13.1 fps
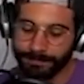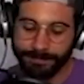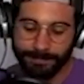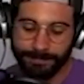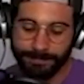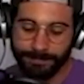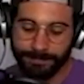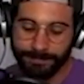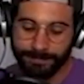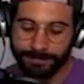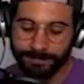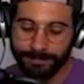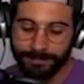
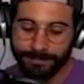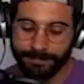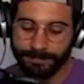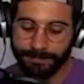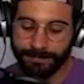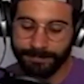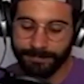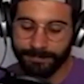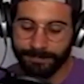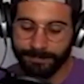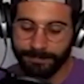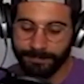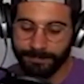
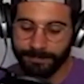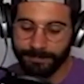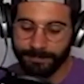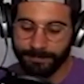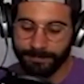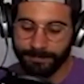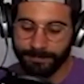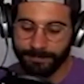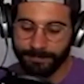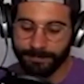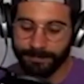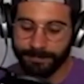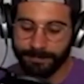
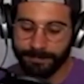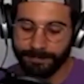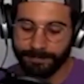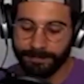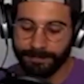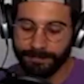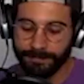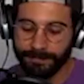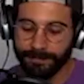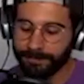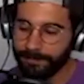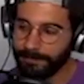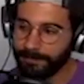
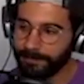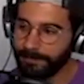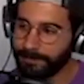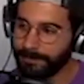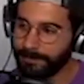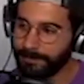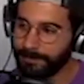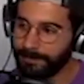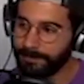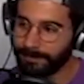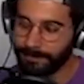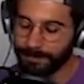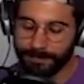The person shown says nothing.